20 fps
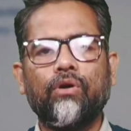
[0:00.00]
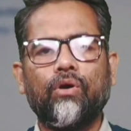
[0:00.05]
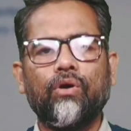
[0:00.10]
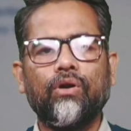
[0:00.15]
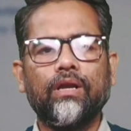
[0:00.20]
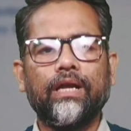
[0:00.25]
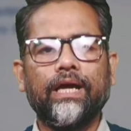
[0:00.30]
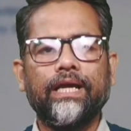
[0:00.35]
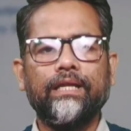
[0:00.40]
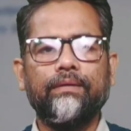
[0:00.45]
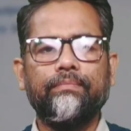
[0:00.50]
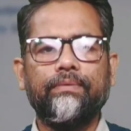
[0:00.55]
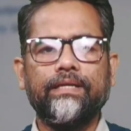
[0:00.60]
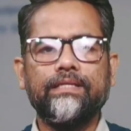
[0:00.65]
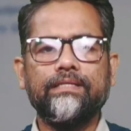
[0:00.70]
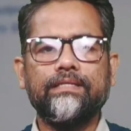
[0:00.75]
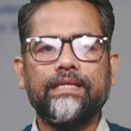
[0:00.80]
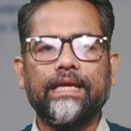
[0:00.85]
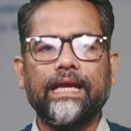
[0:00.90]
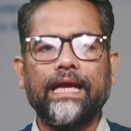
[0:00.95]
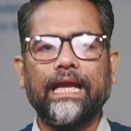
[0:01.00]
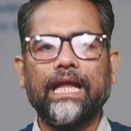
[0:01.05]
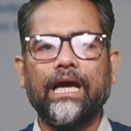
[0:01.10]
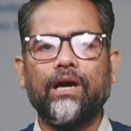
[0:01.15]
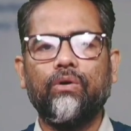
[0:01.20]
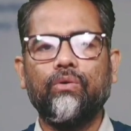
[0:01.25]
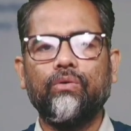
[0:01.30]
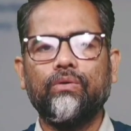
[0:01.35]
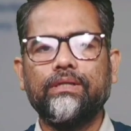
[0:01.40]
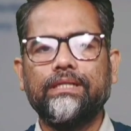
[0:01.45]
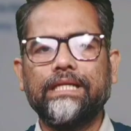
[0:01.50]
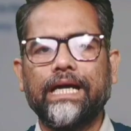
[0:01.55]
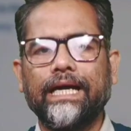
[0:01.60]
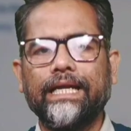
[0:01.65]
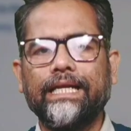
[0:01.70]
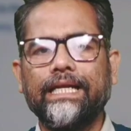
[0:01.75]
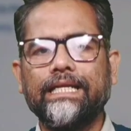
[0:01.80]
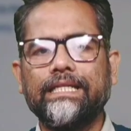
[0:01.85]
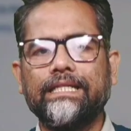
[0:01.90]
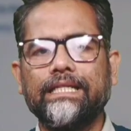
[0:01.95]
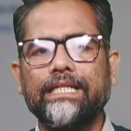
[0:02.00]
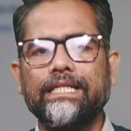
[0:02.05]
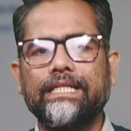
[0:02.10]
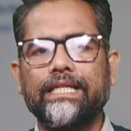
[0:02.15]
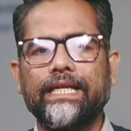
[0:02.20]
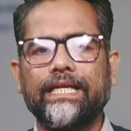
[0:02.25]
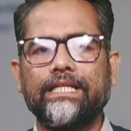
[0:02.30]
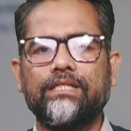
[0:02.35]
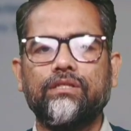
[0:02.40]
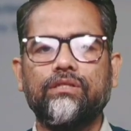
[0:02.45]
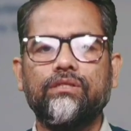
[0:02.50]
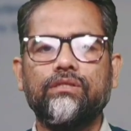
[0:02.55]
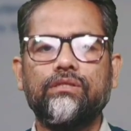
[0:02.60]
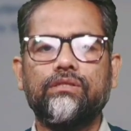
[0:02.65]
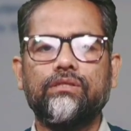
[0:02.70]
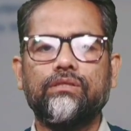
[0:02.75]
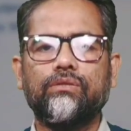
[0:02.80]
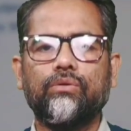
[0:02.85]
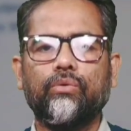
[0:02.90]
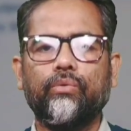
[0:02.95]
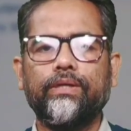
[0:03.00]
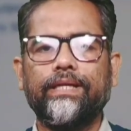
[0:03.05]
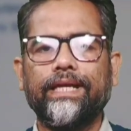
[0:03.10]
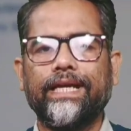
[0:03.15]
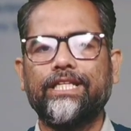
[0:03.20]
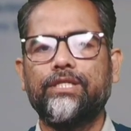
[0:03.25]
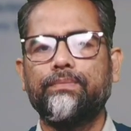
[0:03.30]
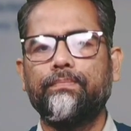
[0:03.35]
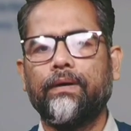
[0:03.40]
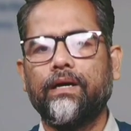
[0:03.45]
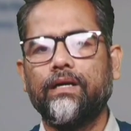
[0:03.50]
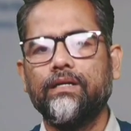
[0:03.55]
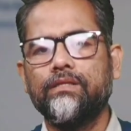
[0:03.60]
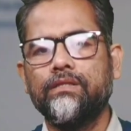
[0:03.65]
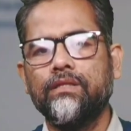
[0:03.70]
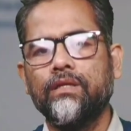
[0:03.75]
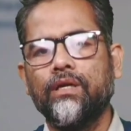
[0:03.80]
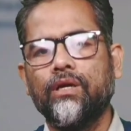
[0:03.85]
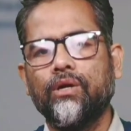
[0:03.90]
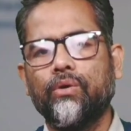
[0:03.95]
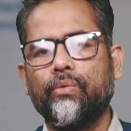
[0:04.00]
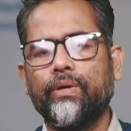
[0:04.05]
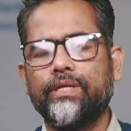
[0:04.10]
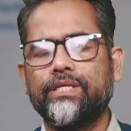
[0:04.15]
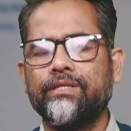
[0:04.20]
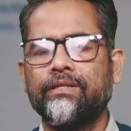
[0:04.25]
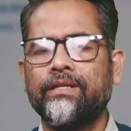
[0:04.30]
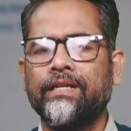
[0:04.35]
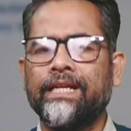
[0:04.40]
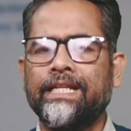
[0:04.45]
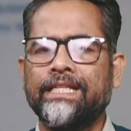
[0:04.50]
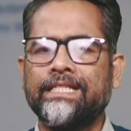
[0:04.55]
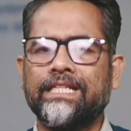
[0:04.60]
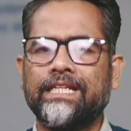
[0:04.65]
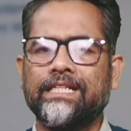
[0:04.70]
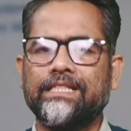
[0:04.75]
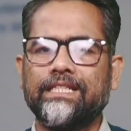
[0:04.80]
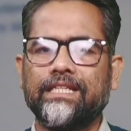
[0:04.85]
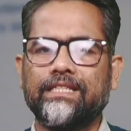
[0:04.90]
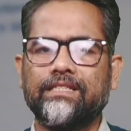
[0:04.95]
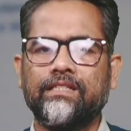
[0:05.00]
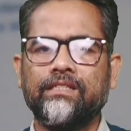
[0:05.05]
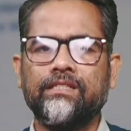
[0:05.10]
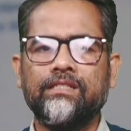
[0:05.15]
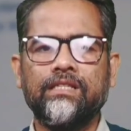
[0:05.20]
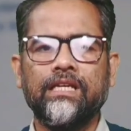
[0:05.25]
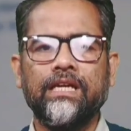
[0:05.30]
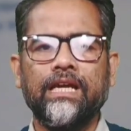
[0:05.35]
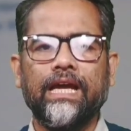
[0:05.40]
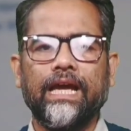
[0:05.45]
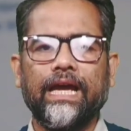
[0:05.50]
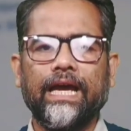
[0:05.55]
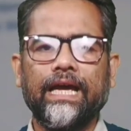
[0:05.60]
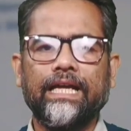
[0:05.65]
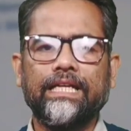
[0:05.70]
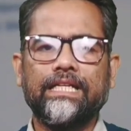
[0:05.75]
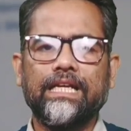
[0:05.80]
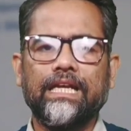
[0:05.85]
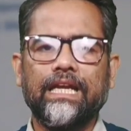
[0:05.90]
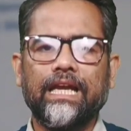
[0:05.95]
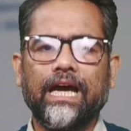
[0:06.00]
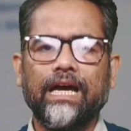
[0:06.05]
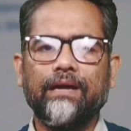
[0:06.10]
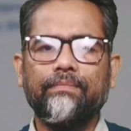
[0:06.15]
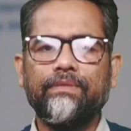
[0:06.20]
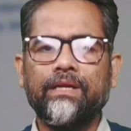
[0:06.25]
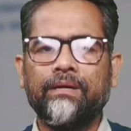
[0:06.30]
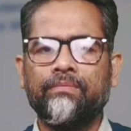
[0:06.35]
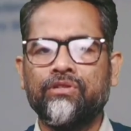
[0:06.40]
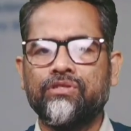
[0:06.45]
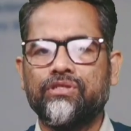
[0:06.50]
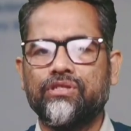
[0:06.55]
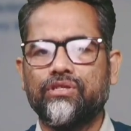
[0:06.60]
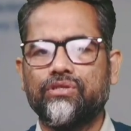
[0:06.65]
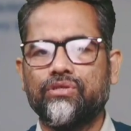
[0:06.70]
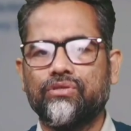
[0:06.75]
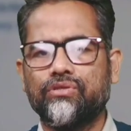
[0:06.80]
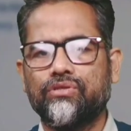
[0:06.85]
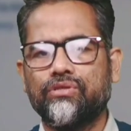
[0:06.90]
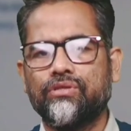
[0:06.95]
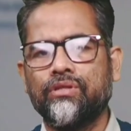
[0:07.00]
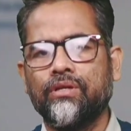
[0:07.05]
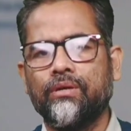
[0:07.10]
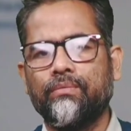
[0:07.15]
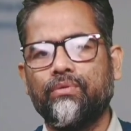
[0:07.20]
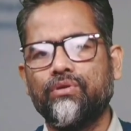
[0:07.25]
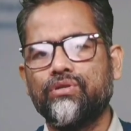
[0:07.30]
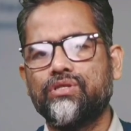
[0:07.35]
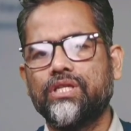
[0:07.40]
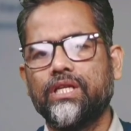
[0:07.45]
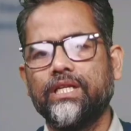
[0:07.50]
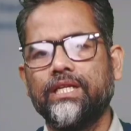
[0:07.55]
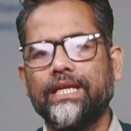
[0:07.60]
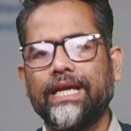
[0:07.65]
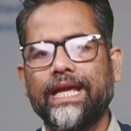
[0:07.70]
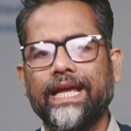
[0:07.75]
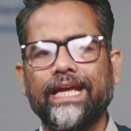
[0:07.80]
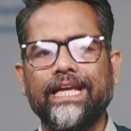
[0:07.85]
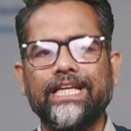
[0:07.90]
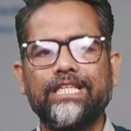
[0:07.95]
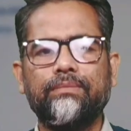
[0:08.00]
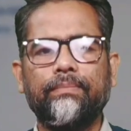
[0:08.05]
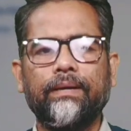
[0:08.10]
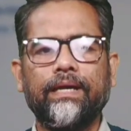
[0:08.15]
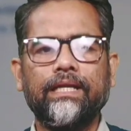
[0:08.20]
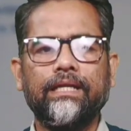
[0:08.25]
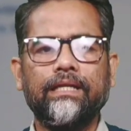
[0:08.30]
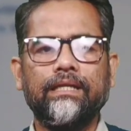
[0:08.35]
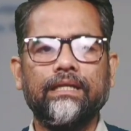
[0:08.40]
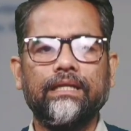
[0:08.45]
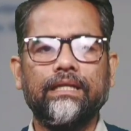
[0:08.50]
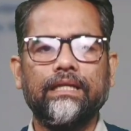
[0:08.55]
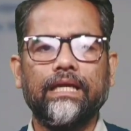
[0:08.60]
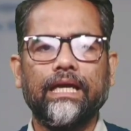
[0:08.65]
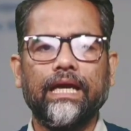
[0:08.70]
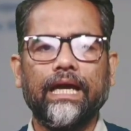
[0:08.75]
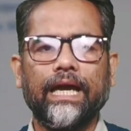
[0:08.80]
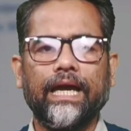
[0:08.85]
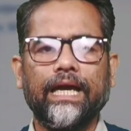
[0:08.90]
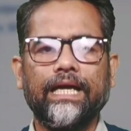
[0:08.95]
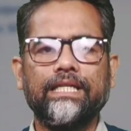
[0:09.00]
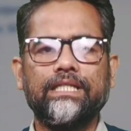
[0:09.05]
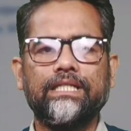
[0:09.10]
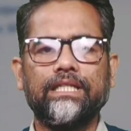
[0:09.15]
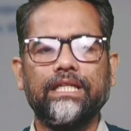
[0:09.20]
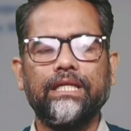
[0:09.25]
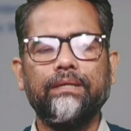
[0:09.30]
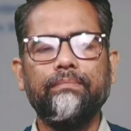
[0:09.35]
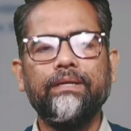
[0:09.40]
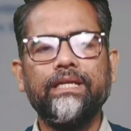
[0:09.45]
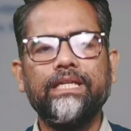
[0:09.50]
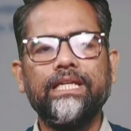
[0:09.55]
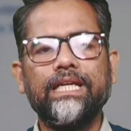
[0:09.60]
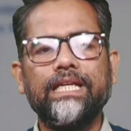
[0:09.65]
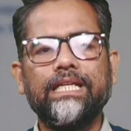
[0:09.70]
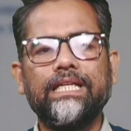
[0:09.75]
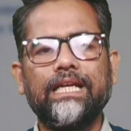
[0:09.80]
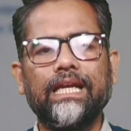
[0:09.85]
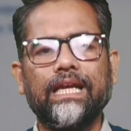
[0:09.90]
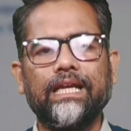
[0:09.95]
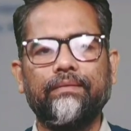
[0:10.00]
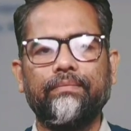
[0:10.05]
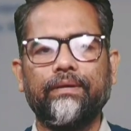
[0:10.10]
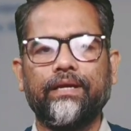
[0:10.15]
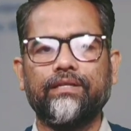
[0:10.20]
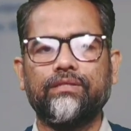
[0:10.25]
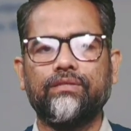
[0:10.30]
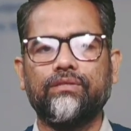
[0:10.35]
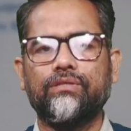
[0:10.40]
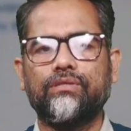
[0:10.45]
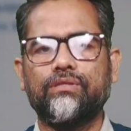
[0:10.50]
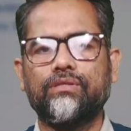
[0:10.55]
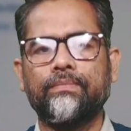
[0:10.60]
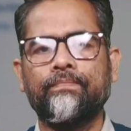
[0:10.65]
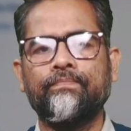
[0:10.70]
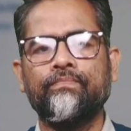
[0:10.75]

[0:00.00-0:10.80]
online events allow direct interactions with experts, question and answer sessions, and live demonstrations, fostering engagement and immediate clarifications.